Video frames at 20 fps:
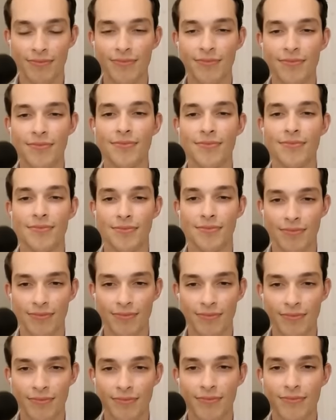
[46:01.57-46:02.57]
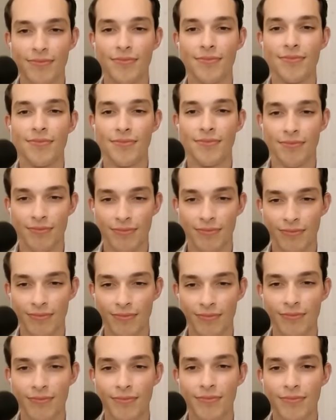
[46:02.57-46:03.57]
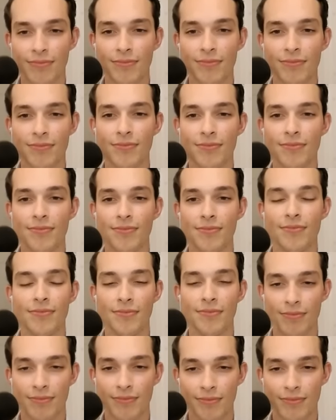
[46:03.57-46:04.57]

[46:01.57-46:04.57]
[no speech]